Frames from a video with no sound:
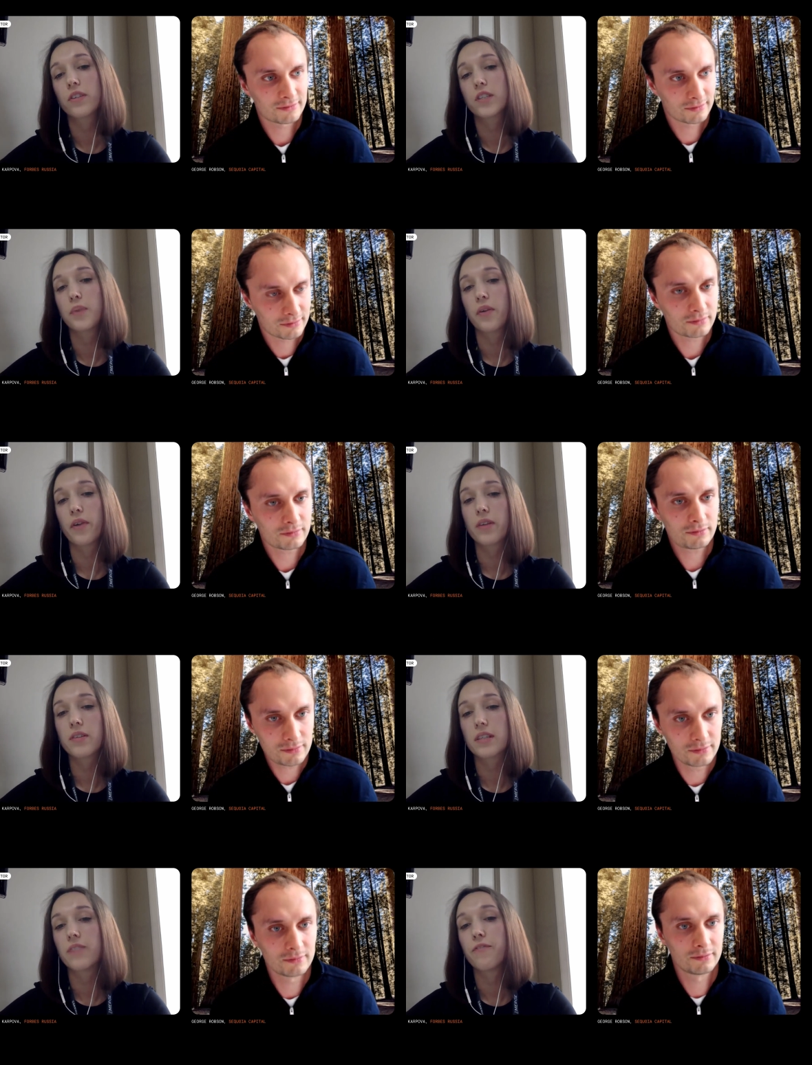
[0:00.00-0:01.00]

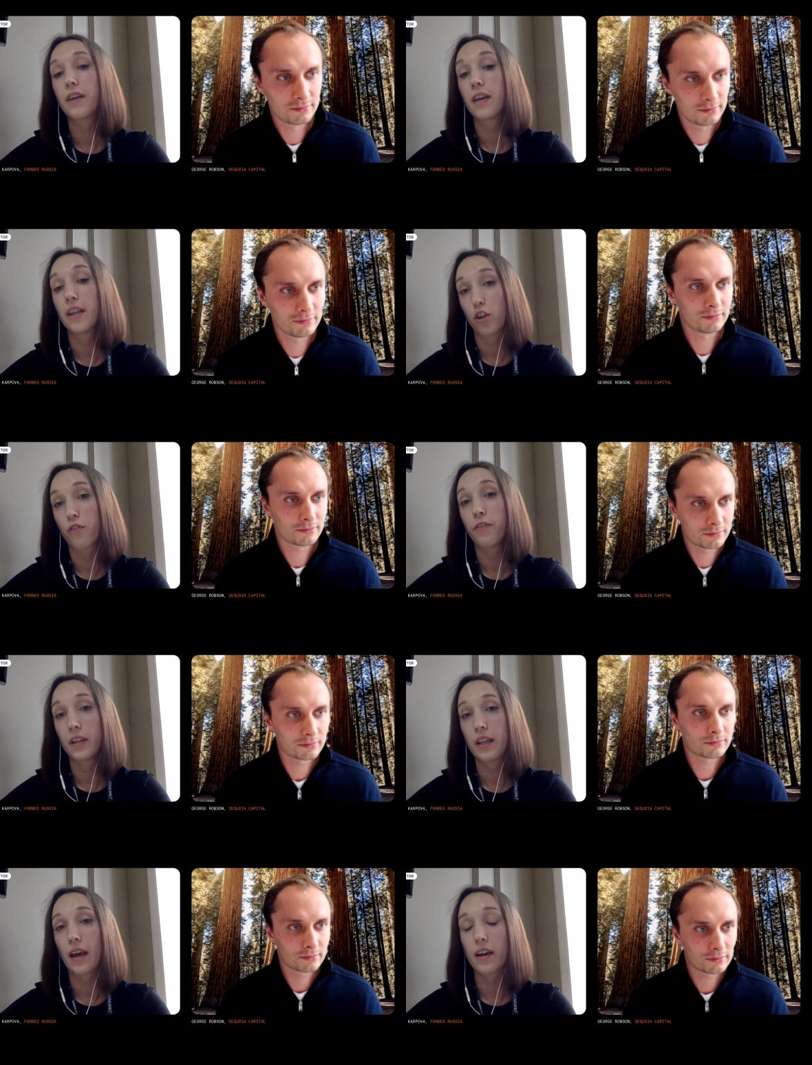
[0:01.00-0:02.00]
Speaker 1: experience and, and your
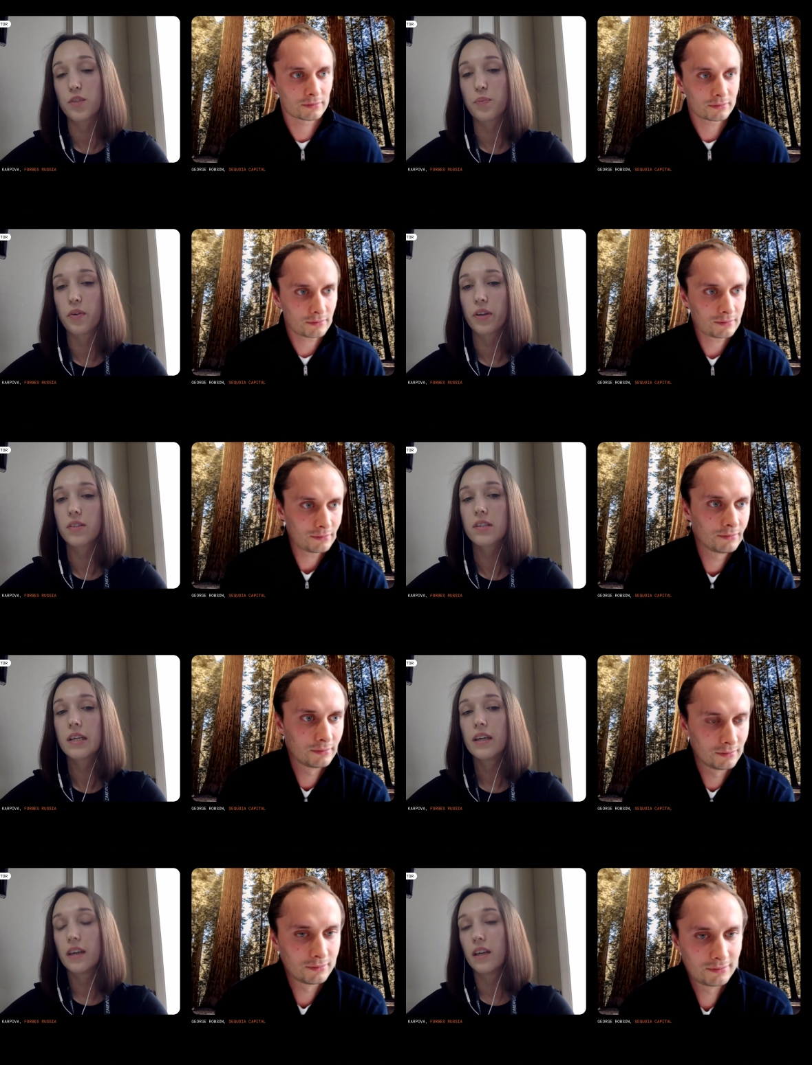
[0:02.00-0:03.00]
fintech
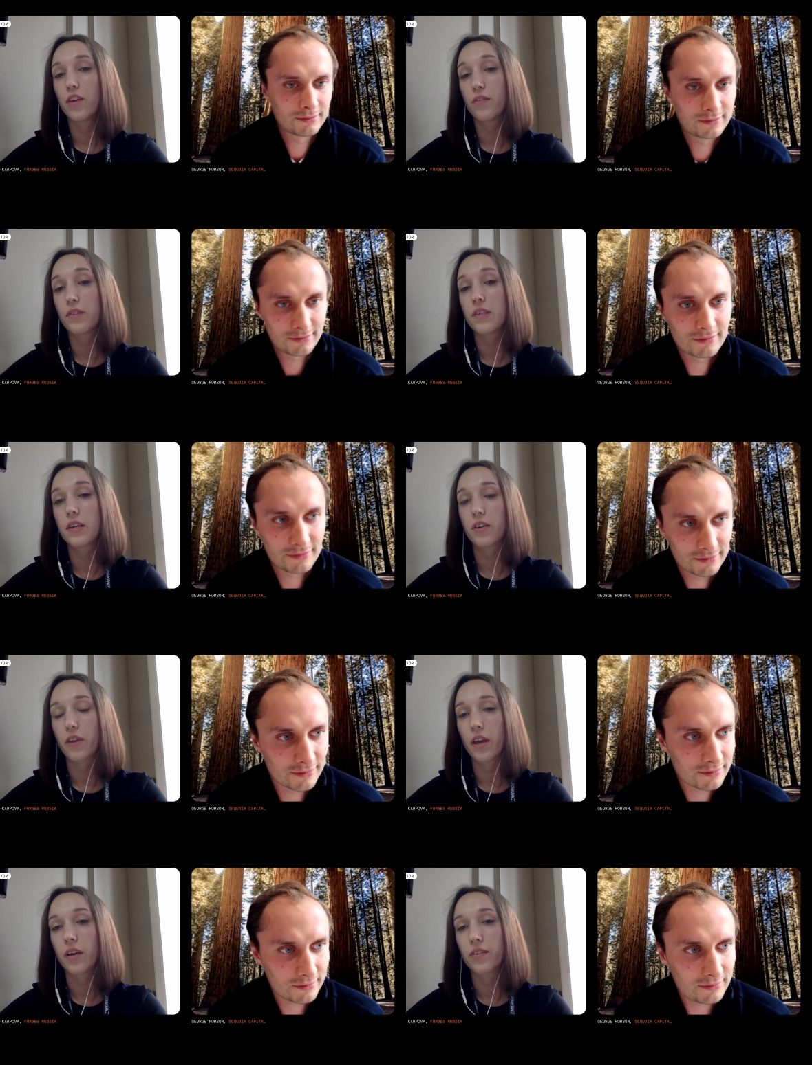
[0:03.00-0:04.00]
experience in your VC
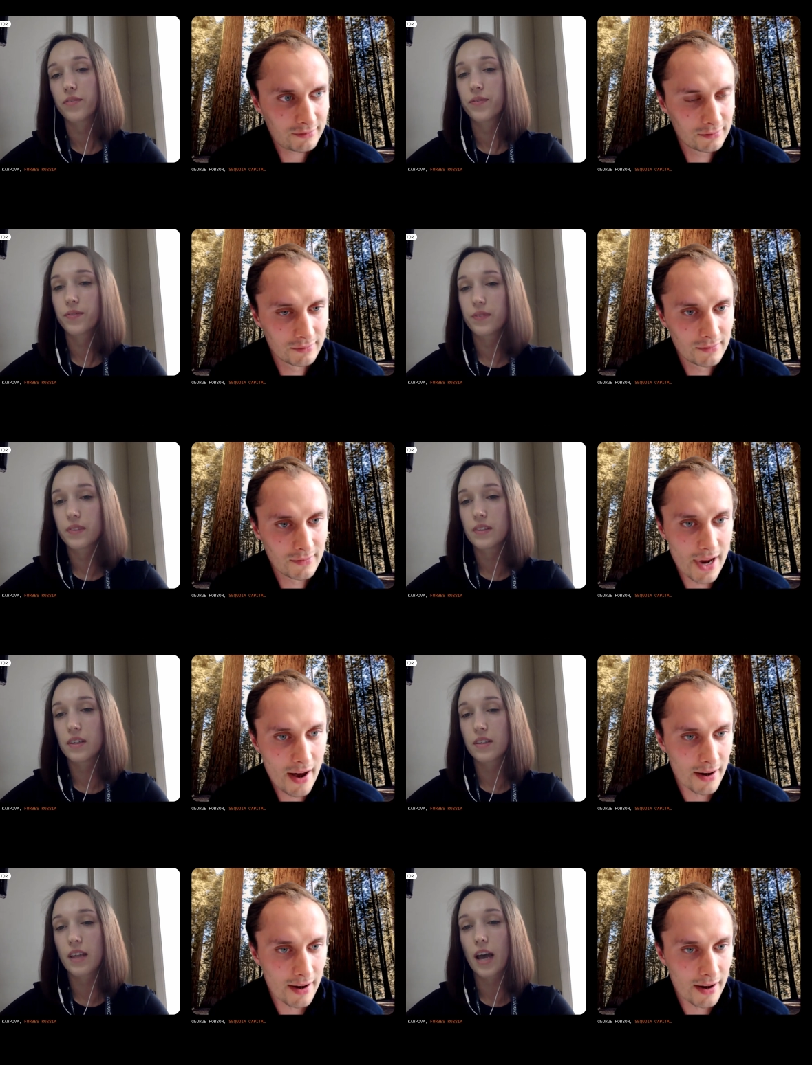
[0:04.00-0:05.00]
career?
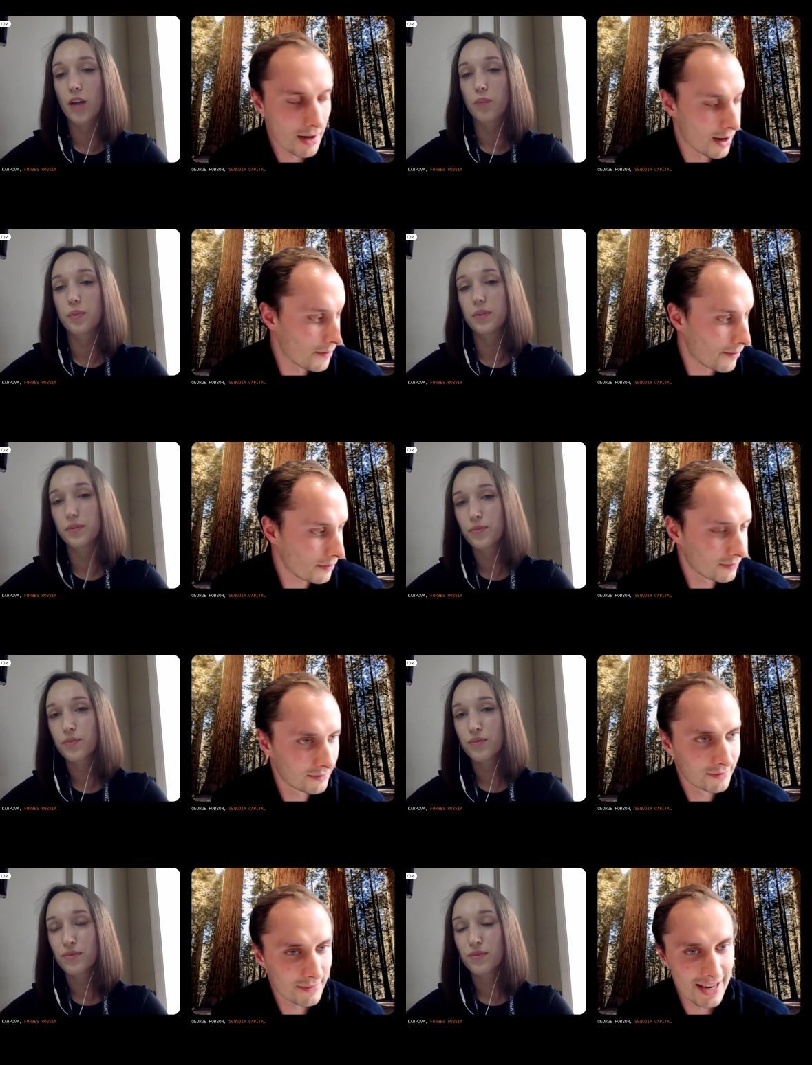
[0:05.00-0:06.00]
Speaker 2: Yeah. Um,
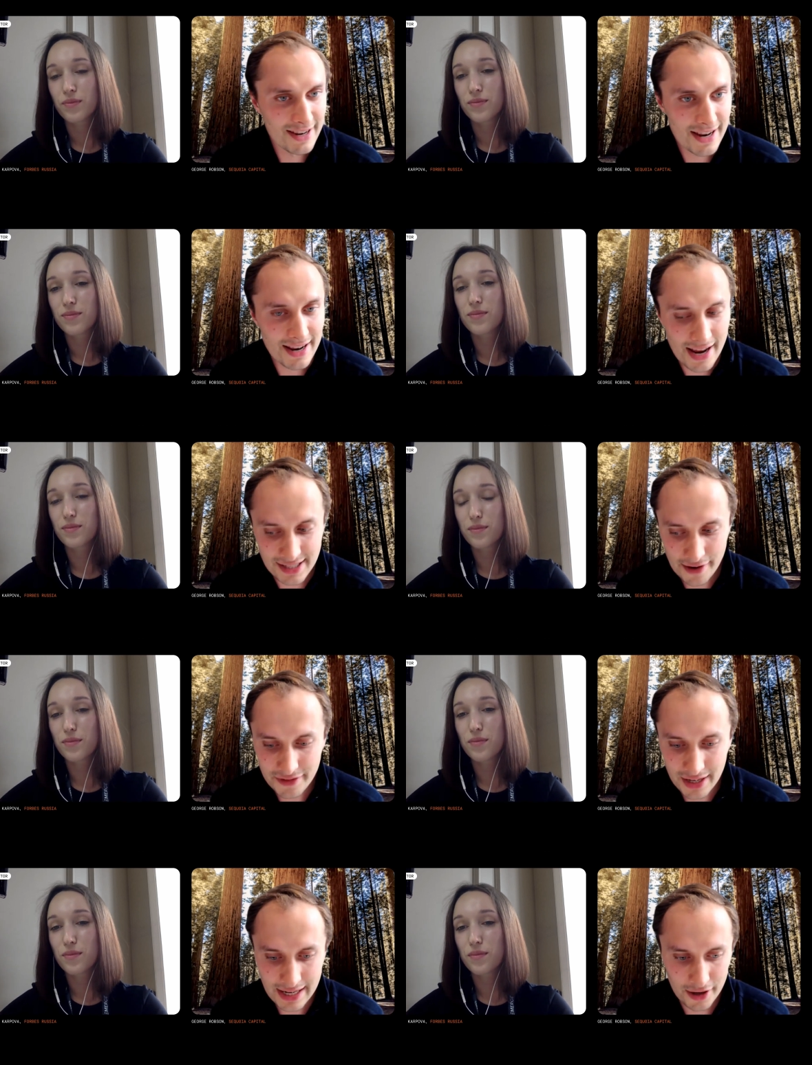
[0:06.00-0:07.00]
it, it, it
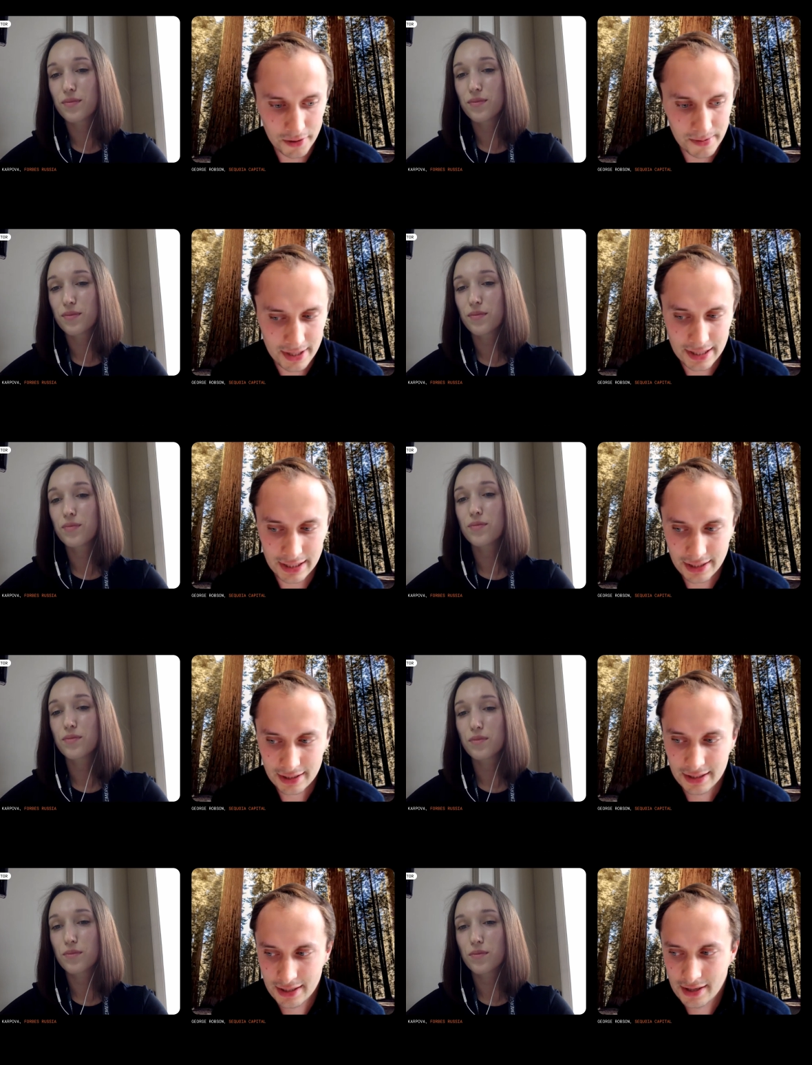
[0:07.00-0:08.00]
definitely helps. I think
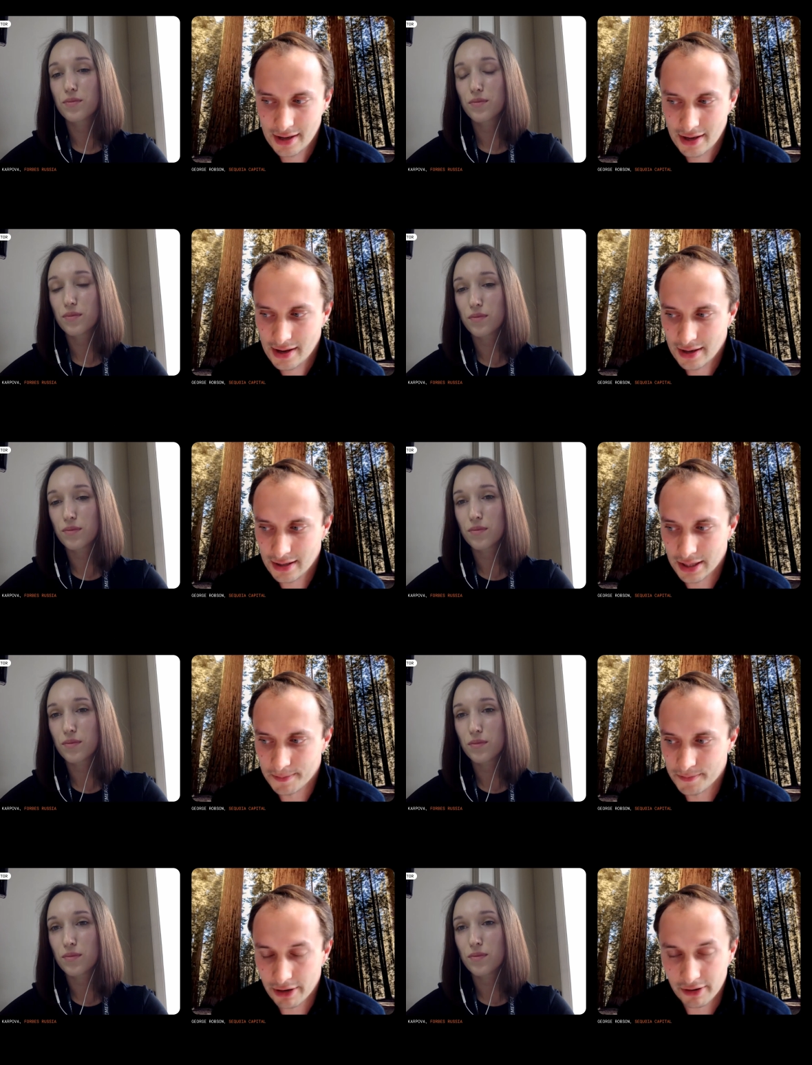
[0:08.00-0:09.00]

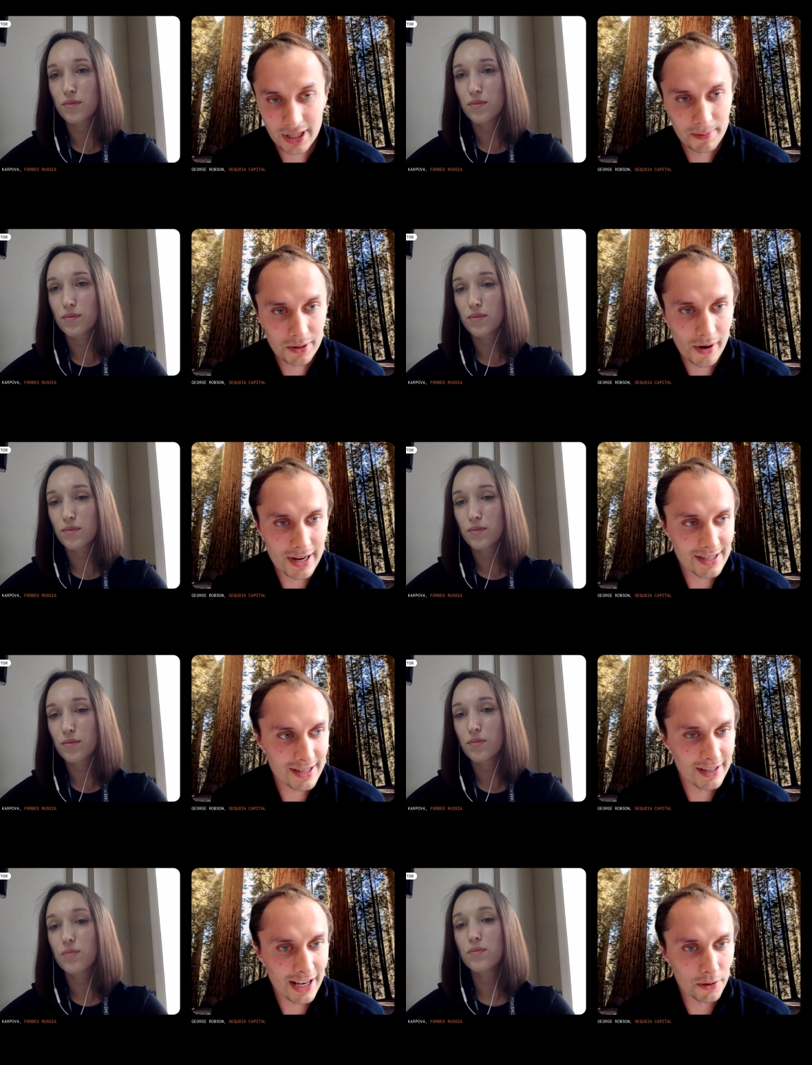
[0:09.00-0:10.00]
the, there are a couple of ways that
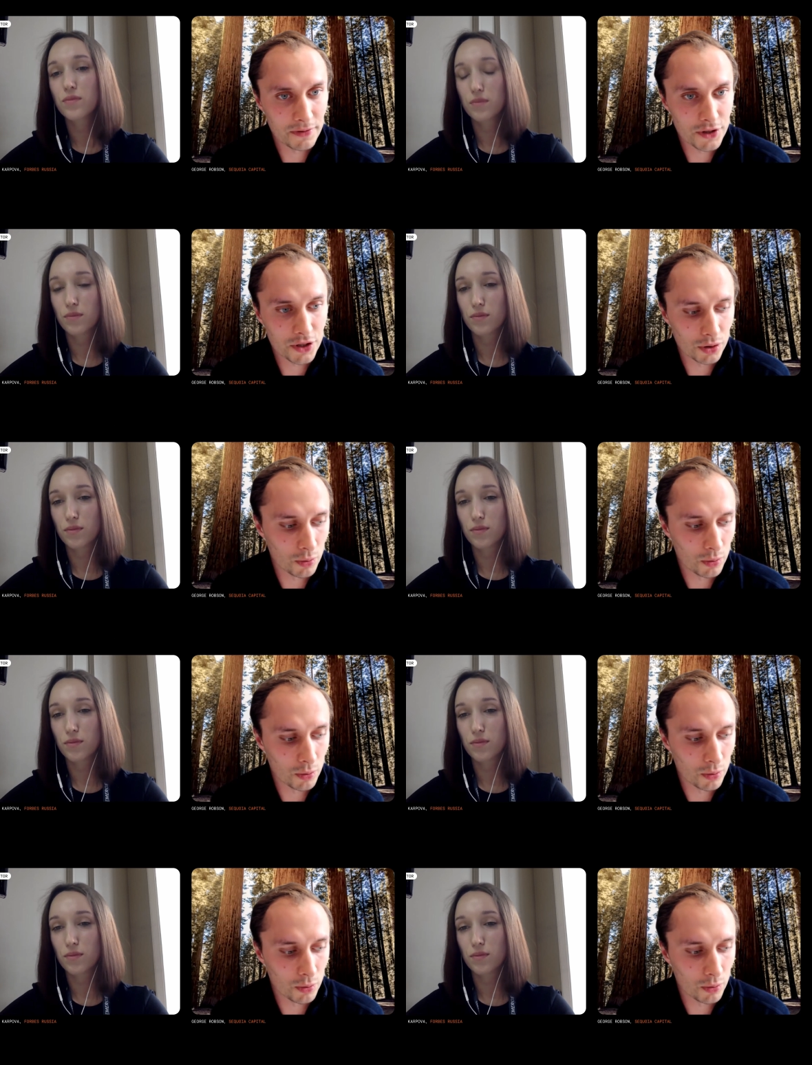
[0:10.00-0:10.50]
it helps for sure.